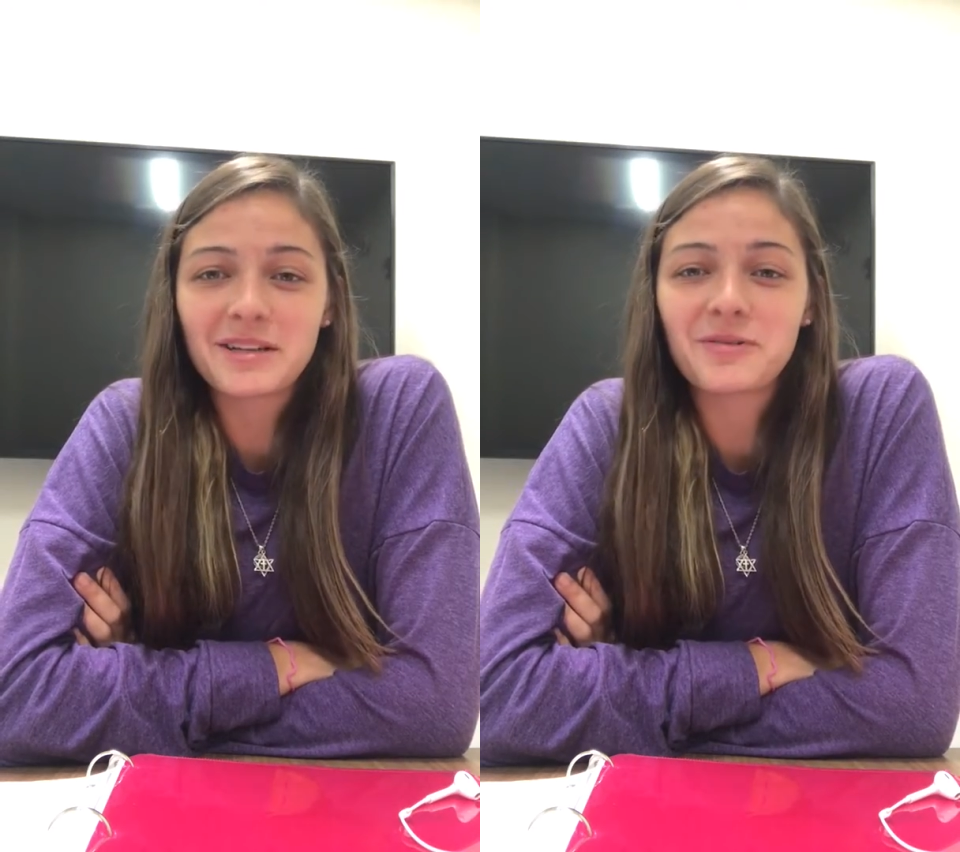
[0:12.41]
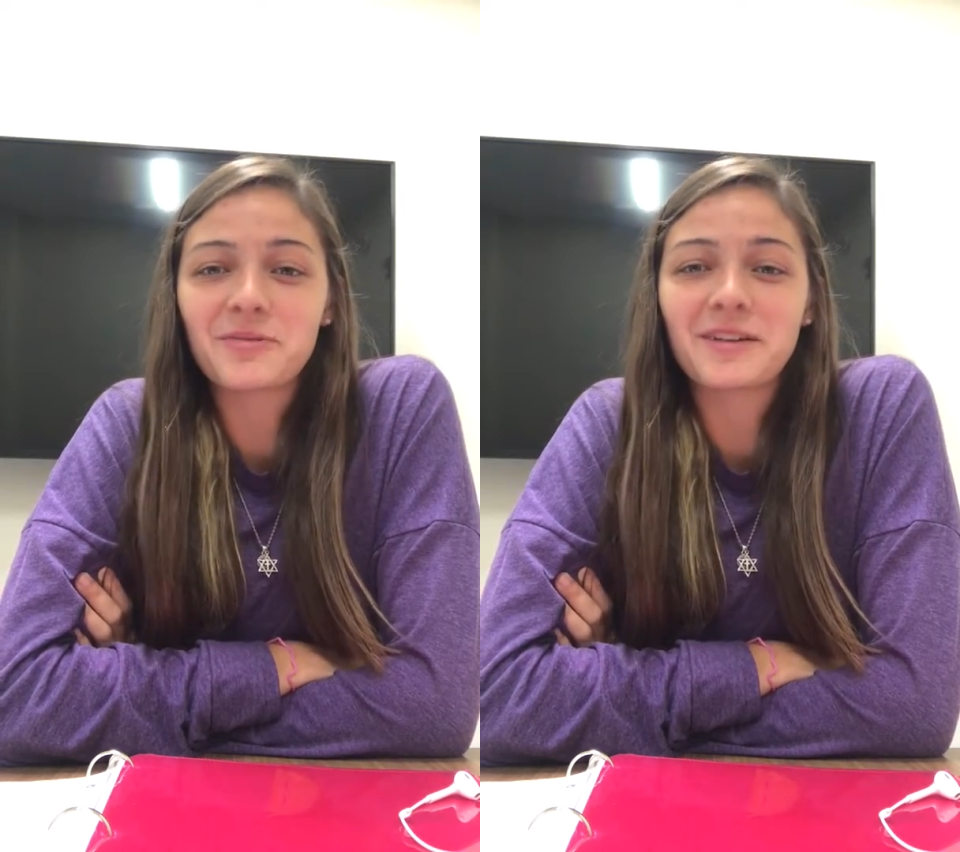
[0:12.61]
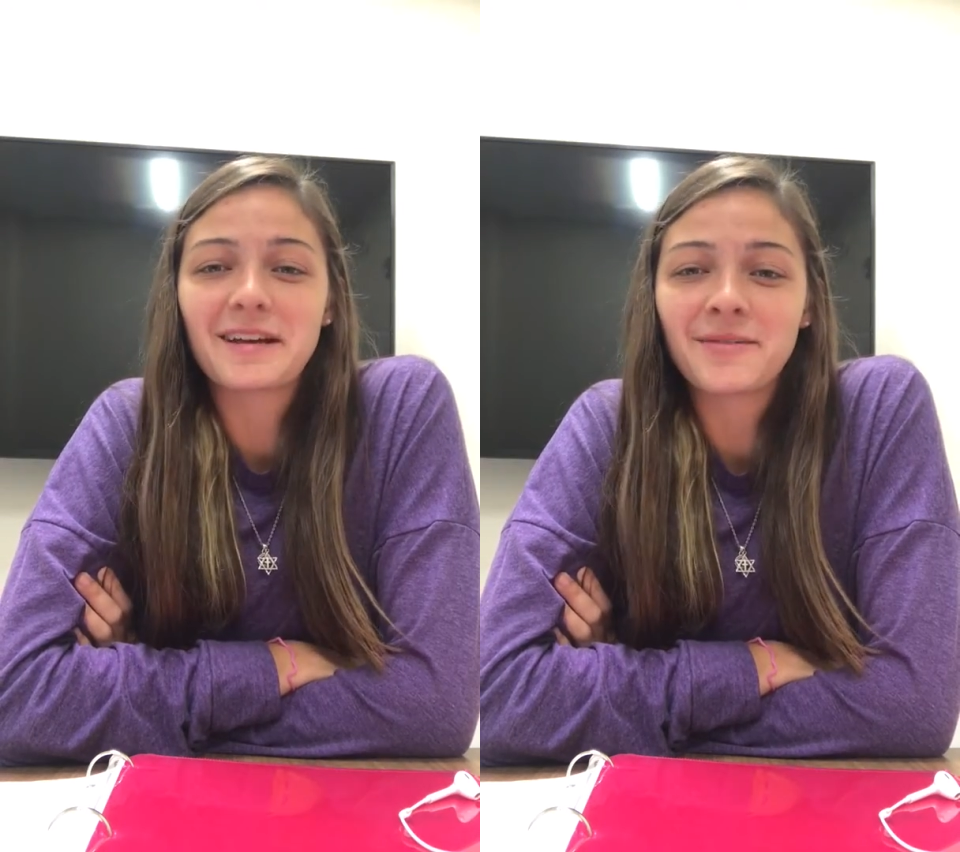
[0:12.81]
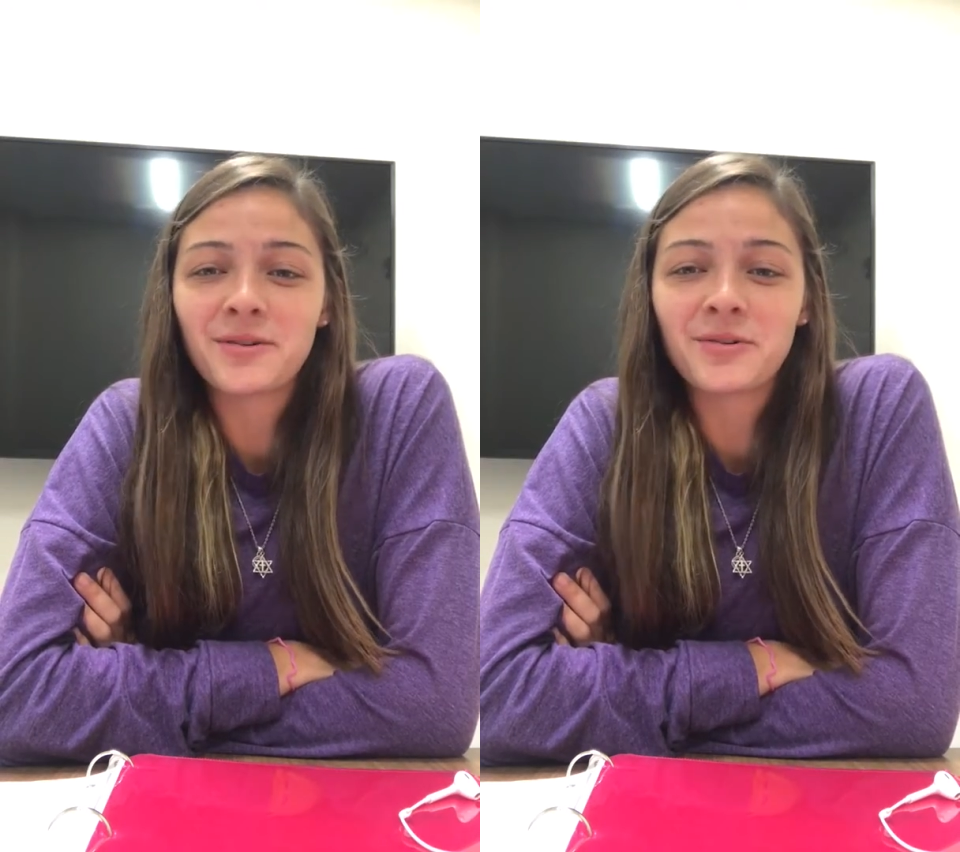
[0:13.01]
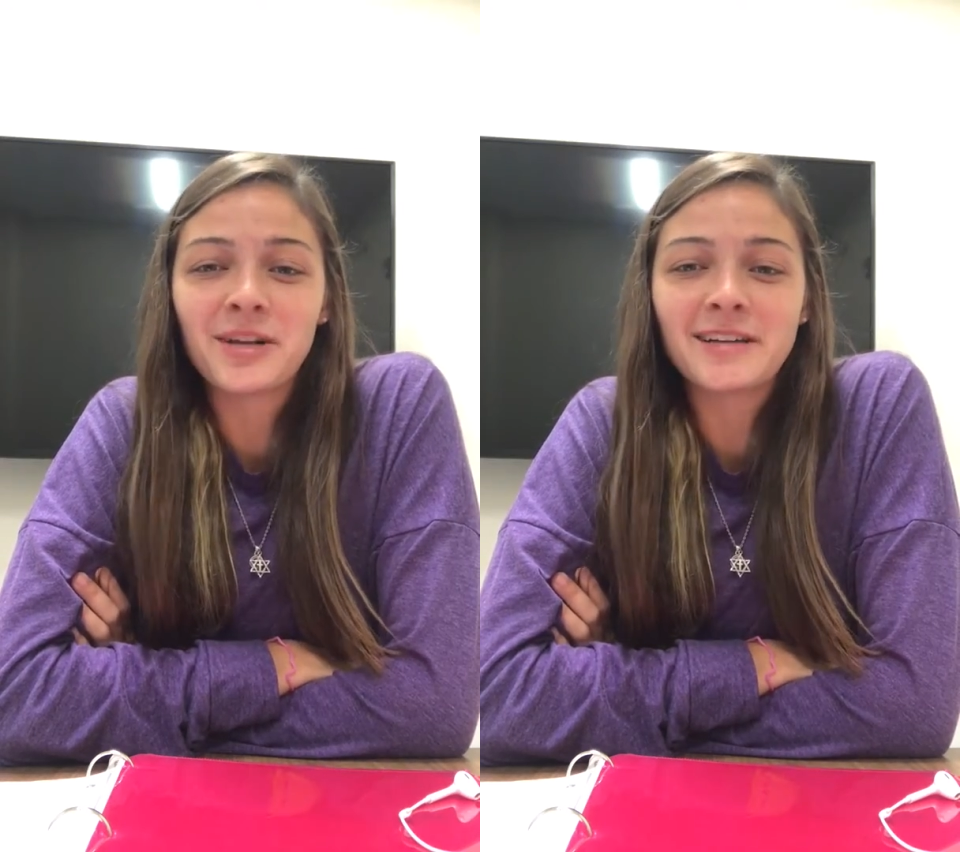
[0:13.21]
I don't really have a
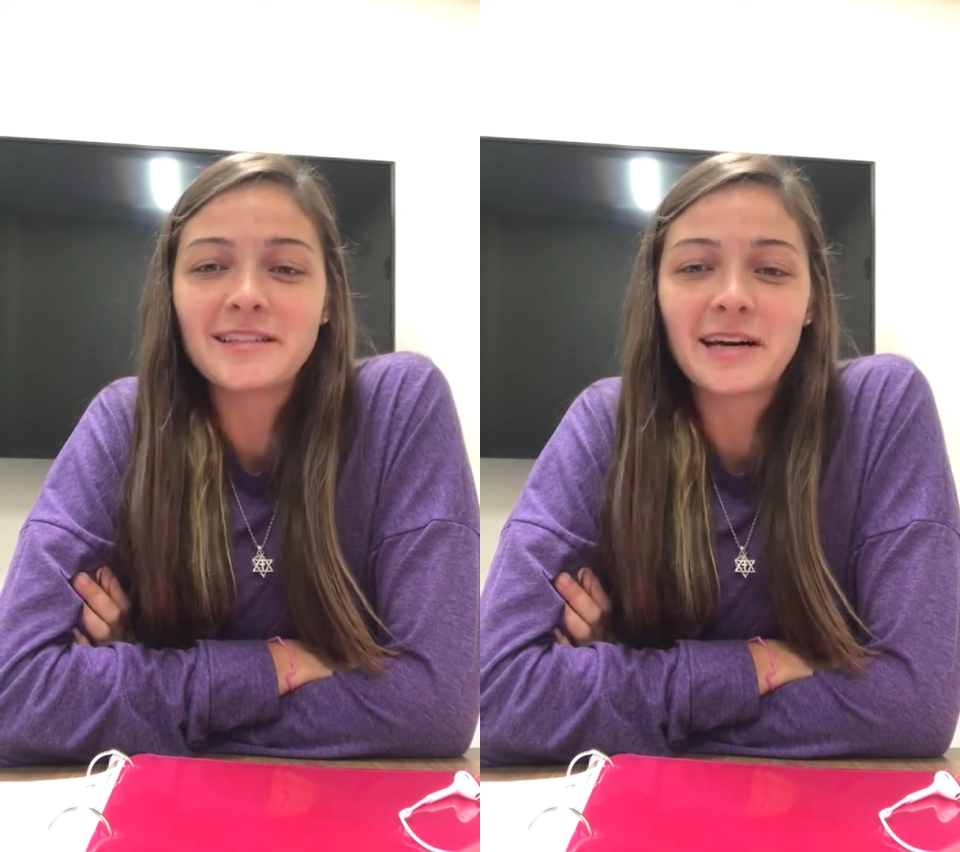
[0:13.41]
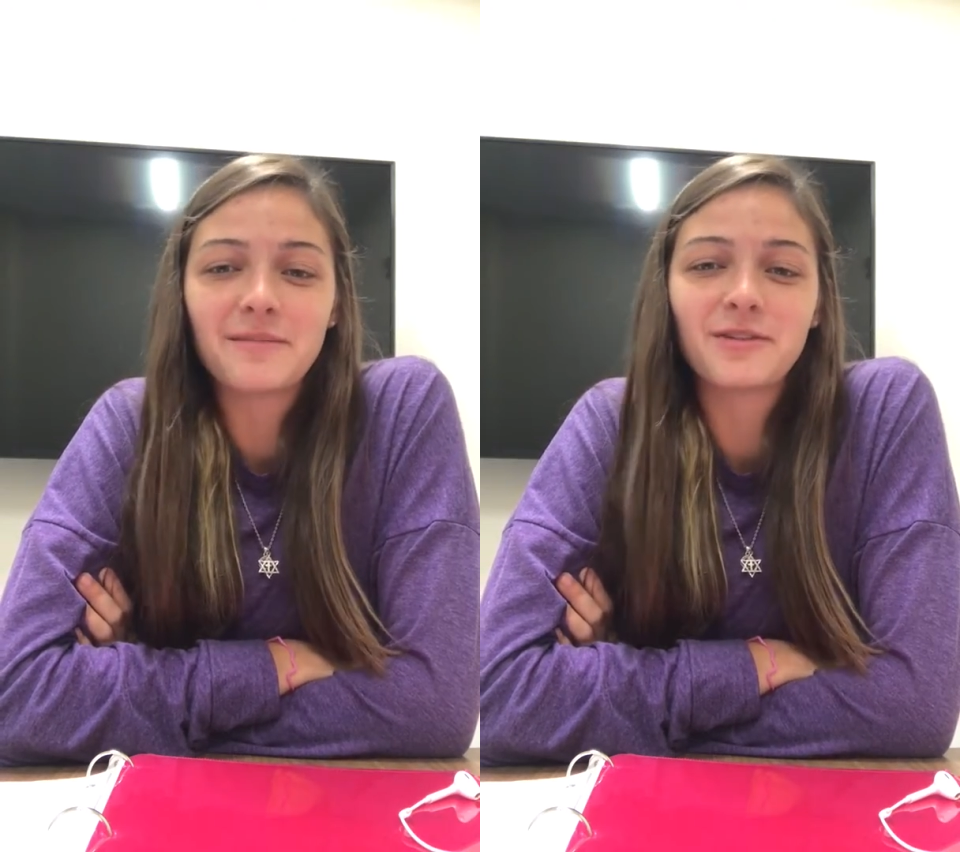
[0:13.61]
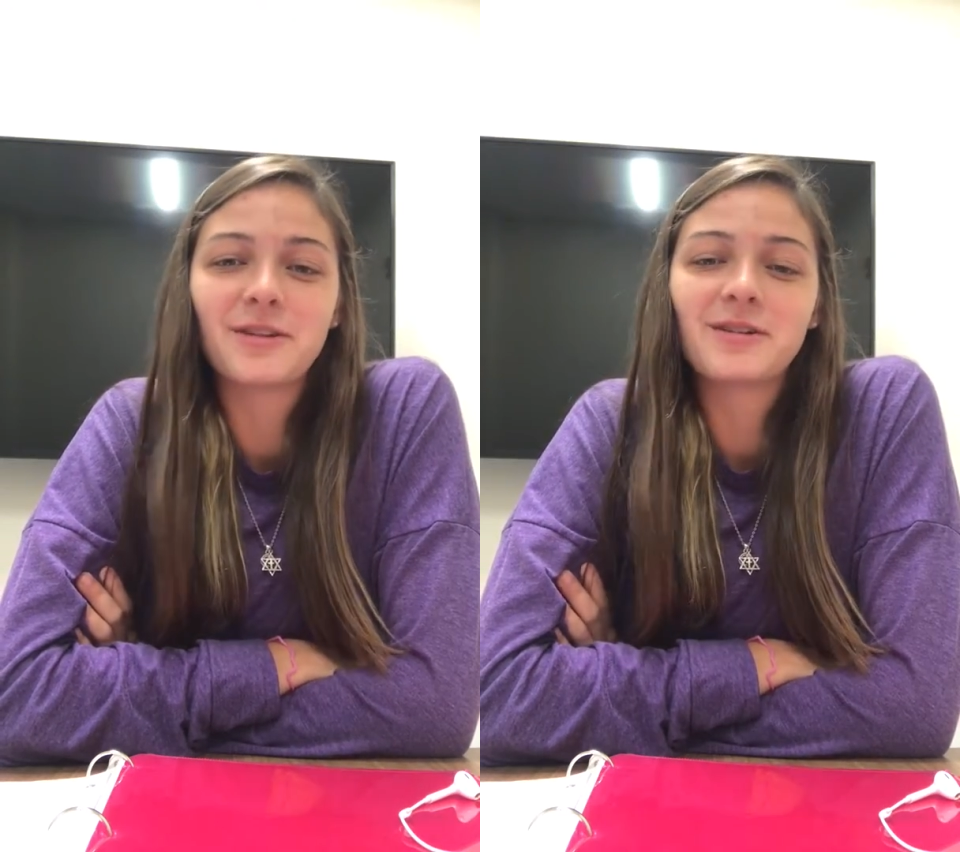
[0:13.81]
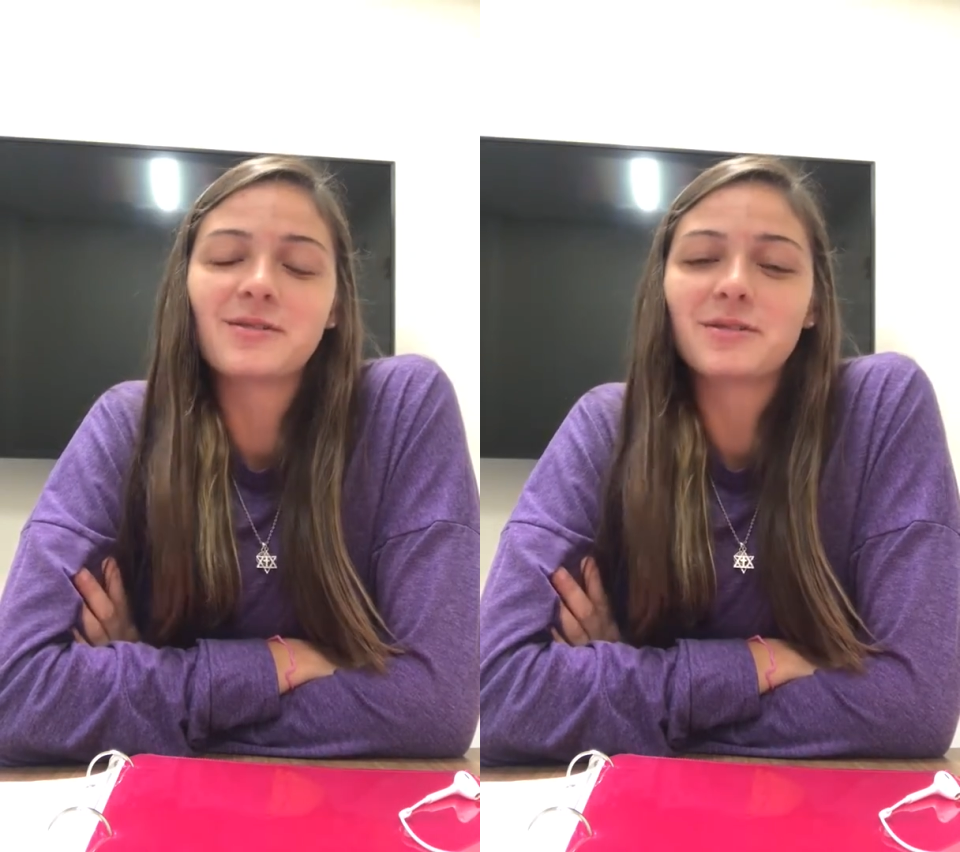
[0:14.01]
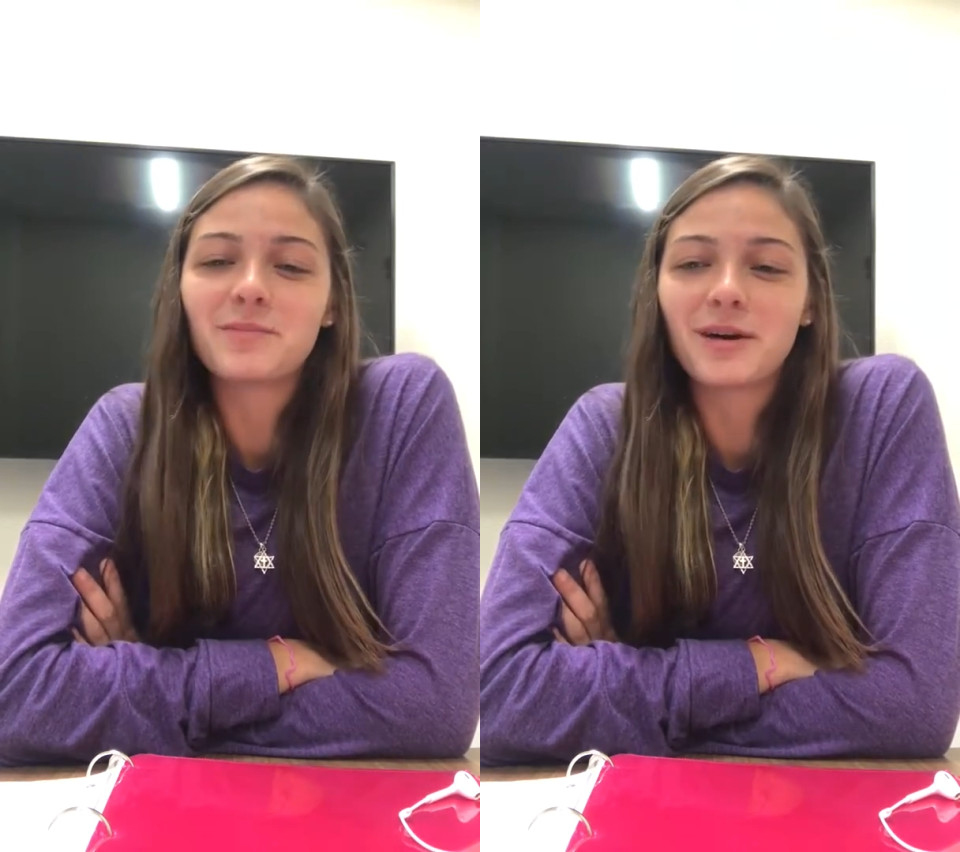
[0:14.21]
whole lot of time for
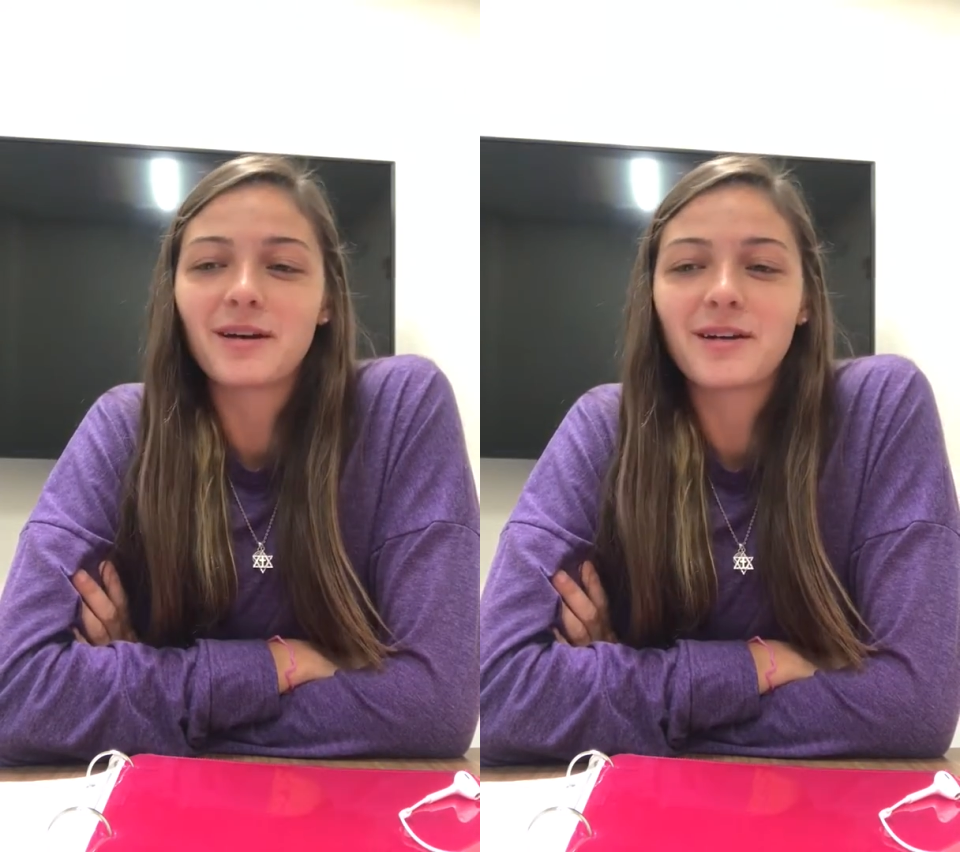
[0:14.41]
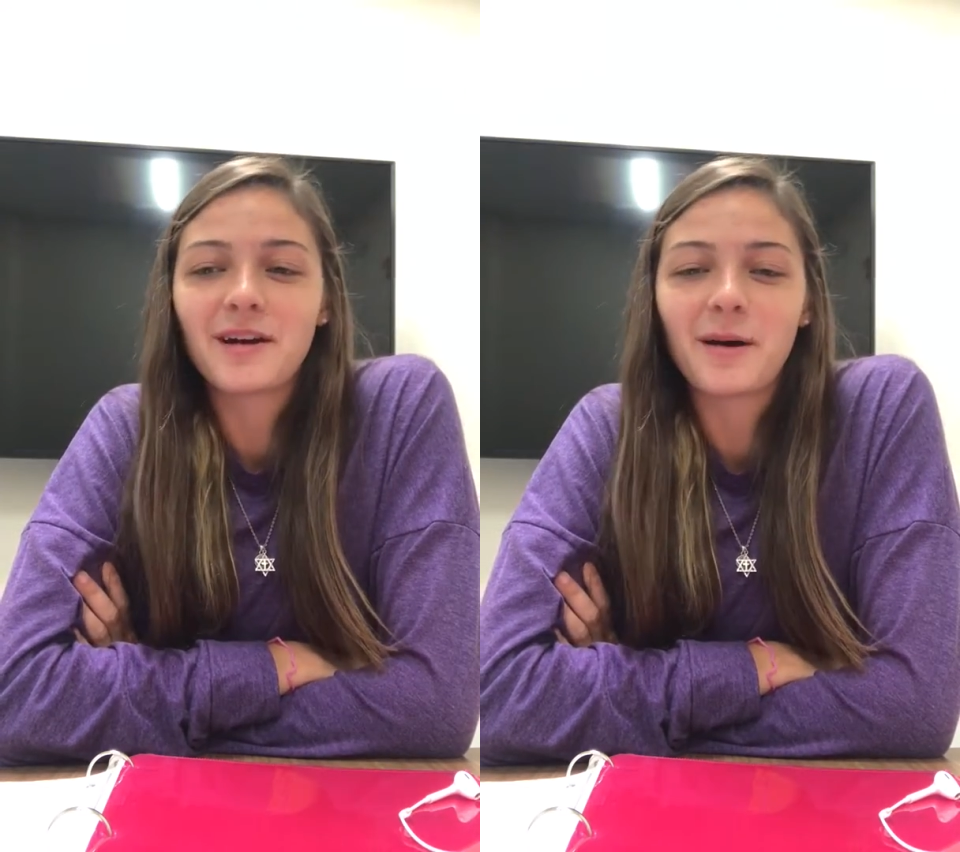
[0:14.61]
those, but